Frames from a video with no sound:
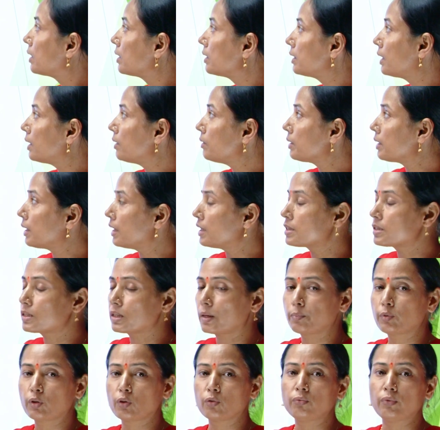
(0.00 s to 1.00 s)
Then
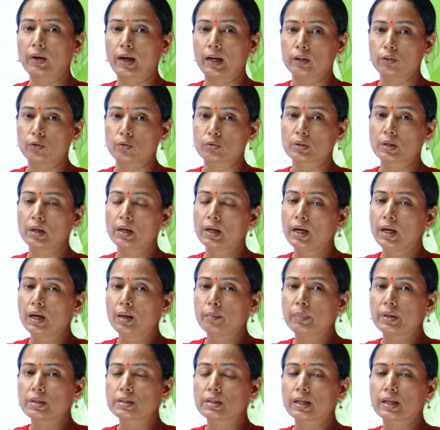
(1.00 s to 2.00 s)
concept of values.
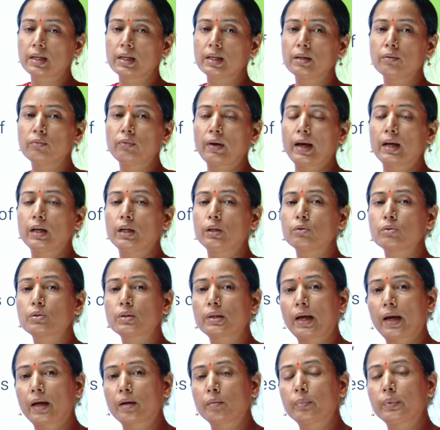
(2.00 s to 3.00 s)
Basically, values
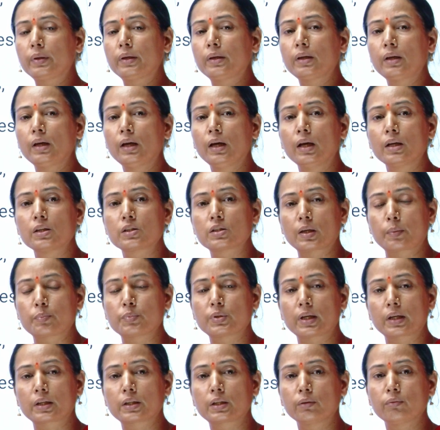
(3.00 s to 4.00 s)
can be
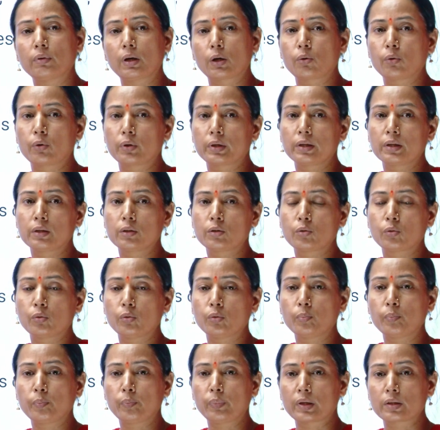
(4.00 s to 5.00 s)
subjective according
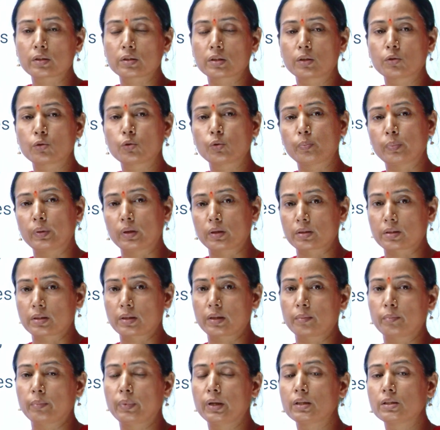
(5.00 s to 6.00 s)
to person,
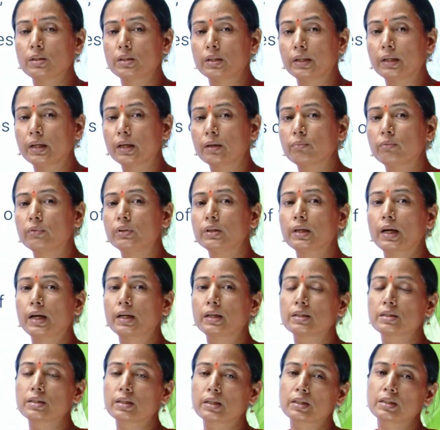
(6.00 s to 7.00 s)
but here we are
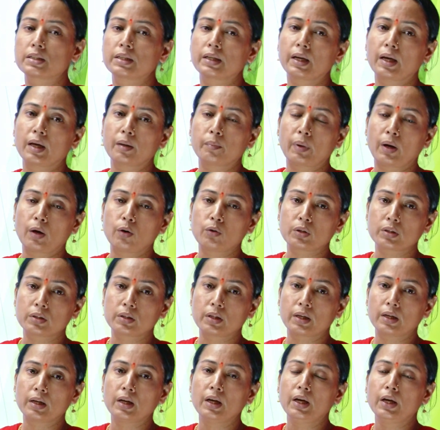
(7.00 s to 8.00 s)
discussing about
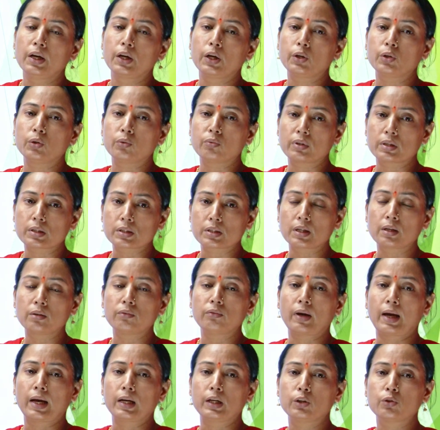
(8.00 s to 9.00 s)
the universal
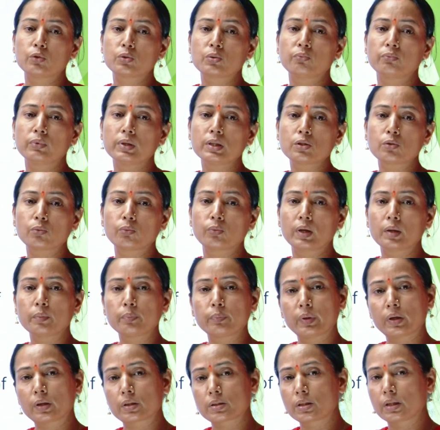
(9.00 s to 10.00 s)
values which one
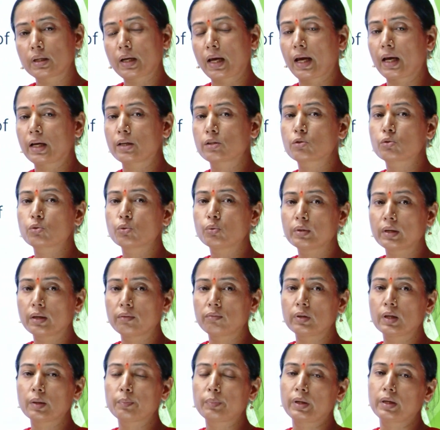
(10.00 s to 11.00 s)
person has to
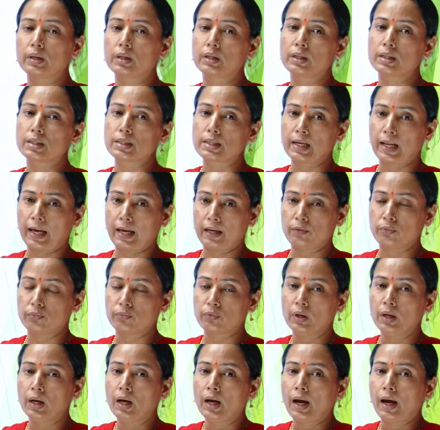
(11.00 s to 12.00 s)
develop in his life.
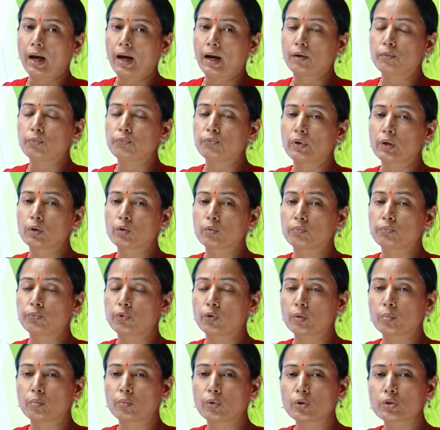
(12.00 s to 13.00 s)
And
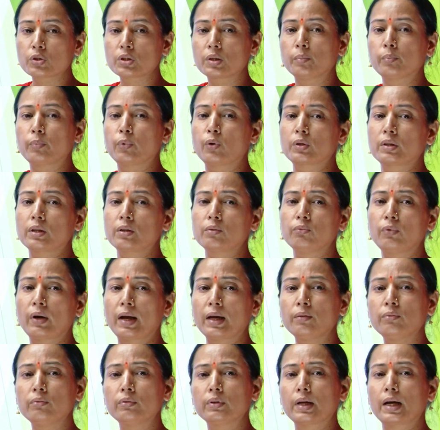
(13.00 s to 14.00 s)
for most important,
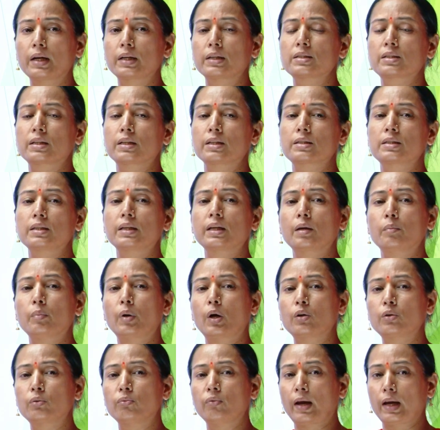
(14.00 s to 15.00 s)
why we are discussing
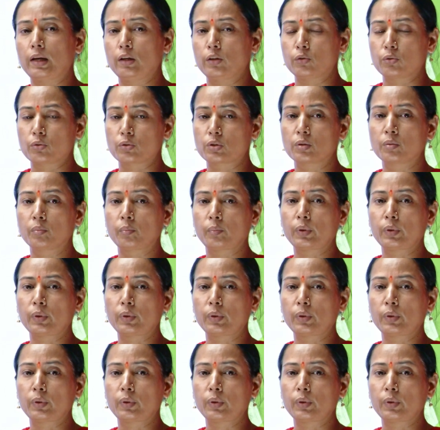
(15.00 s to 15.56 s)
about values?